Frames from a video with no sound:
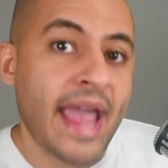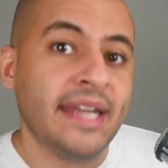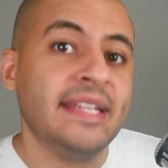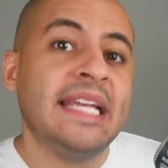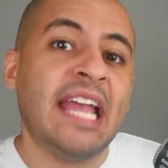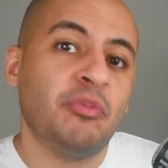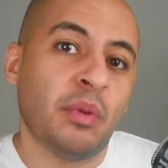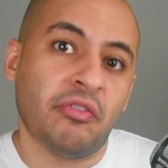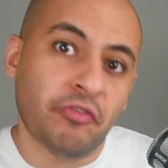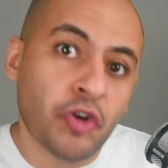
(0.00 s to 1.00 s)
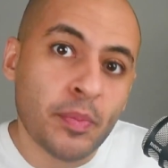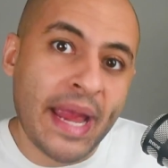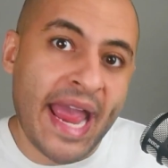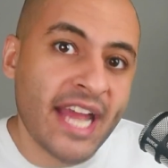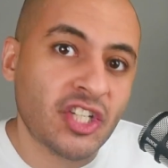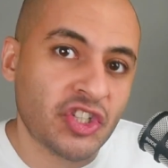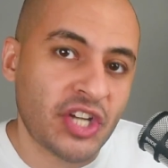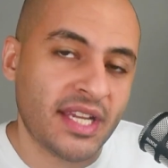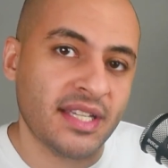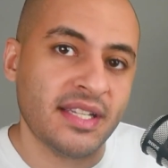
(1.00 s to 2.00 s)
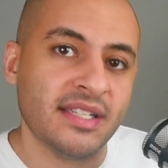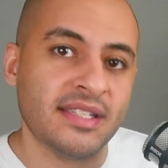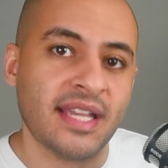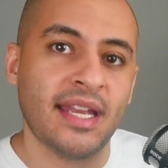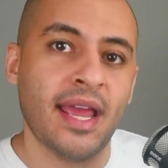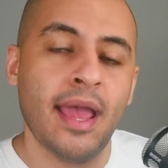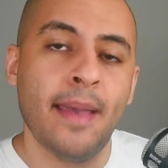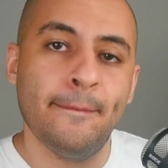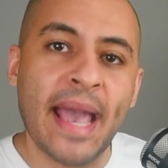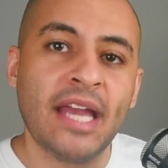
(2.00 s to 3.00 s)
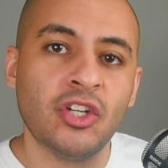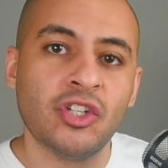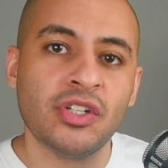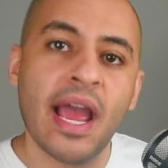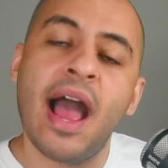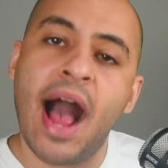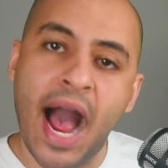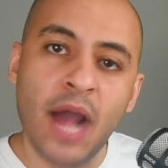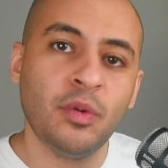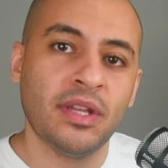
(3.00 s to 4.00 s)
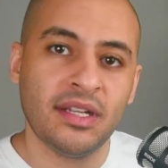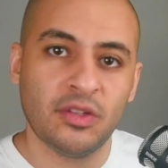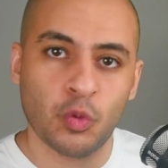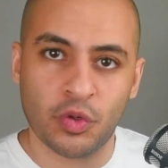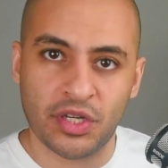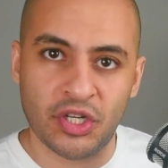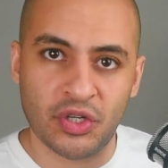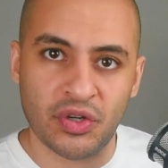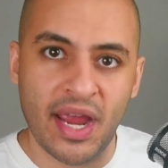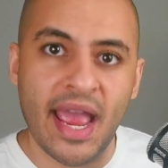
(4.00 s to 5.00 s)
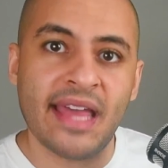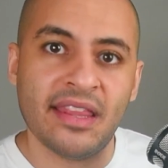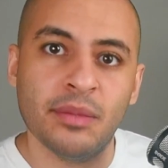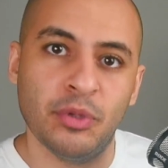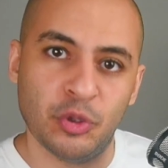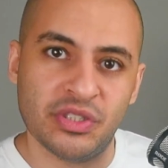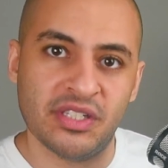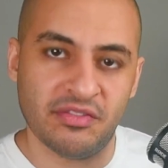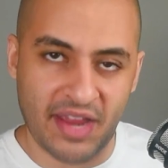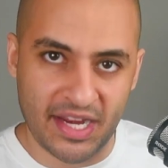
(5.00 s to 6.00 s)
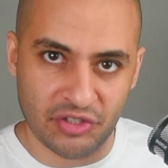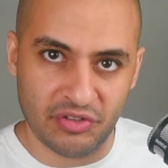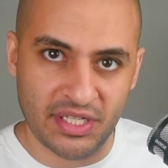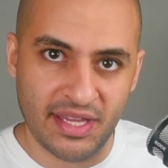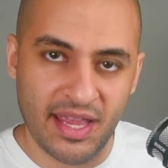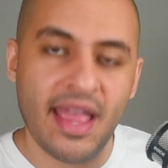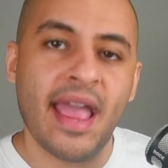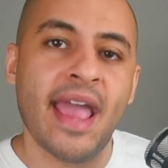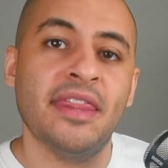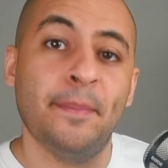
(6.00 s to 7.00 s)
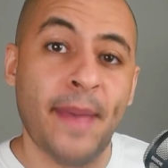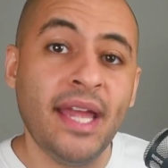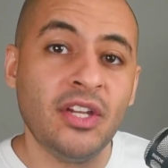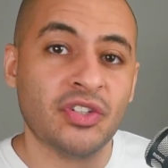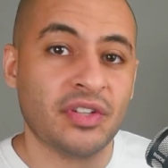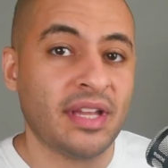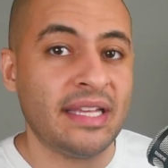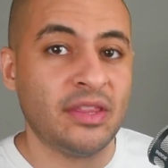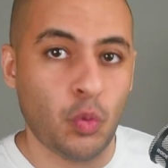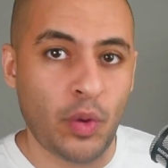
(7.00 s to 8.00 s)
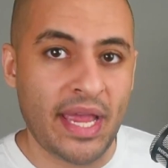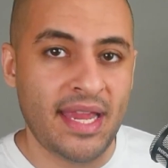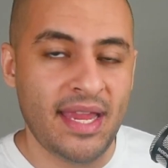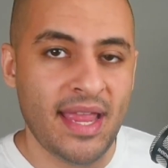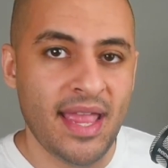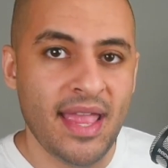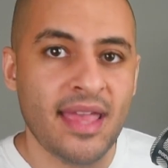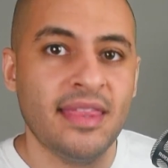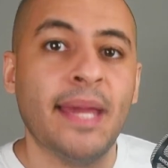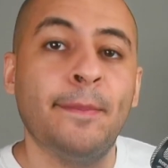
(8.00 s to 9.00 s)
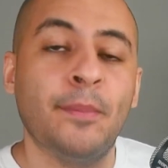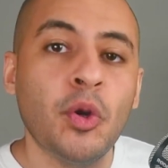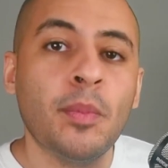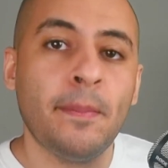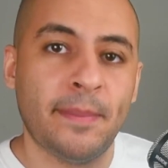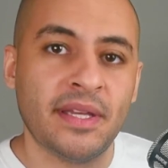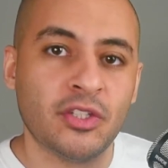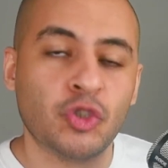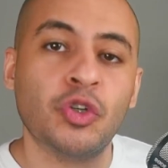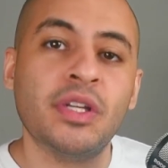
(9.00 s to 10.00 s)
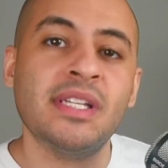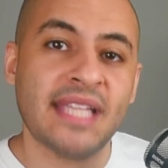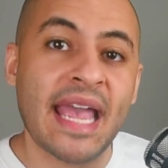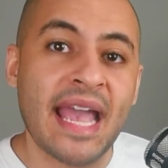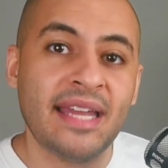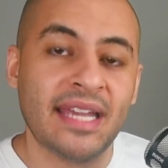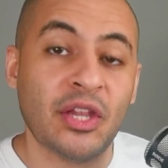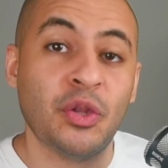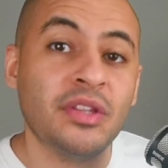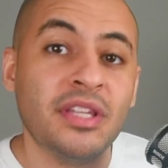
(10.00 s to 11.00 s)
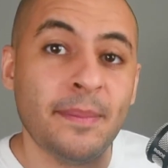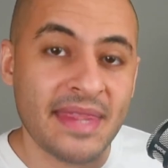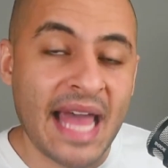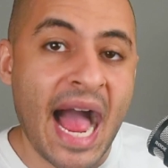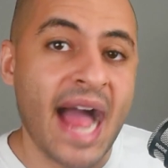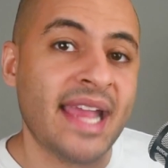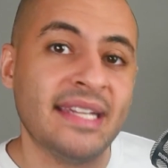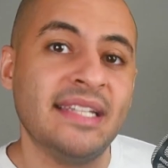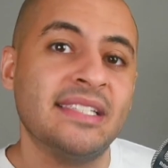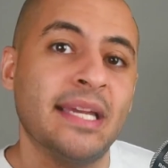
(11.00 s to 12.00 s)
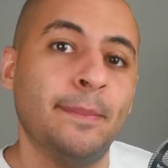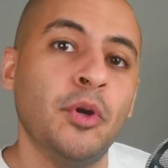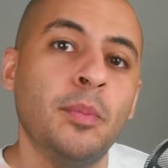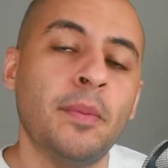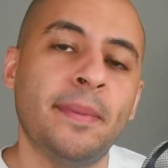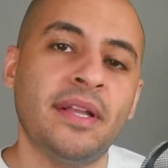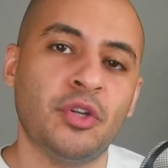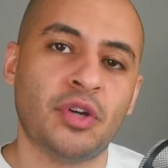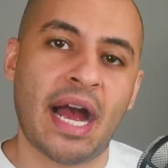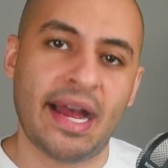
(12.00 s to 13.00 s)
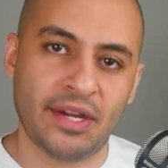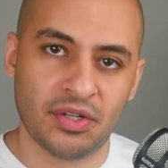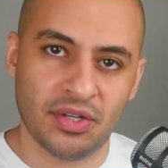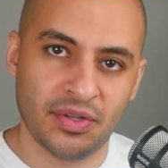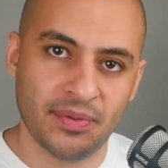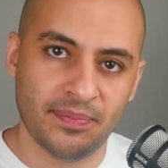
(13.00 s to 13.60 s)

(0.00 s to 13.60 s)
and he gave him a firm handshake and he said, "Manager, I would like to work here at the blue jean factory." And the manager liked the way that Boomer Bill shook his hand and looked him in the eye and he said, "Boomer Bill, you're hired."